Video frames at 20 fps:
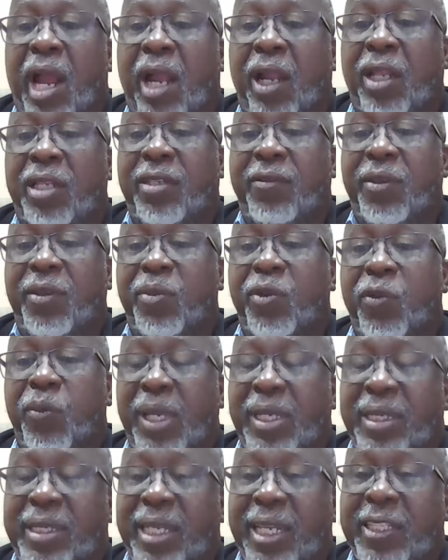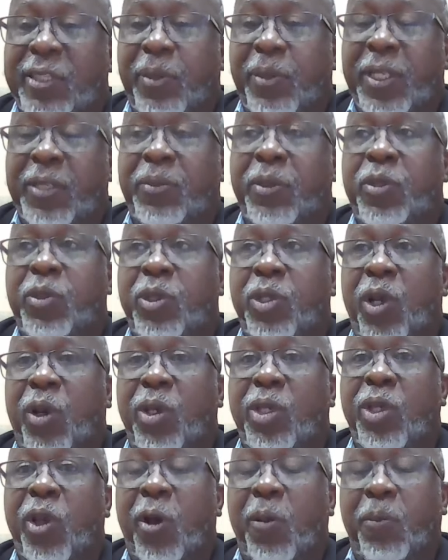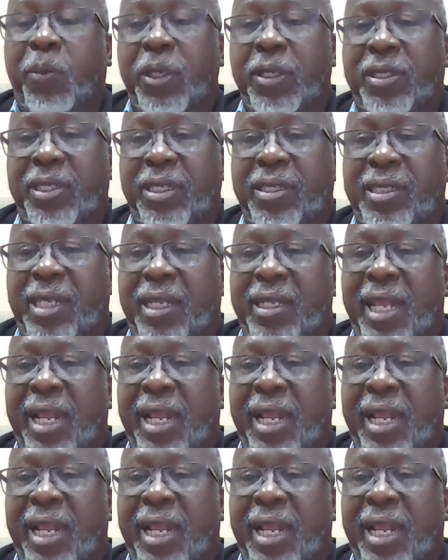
A lot of the movement takes place between our young persons,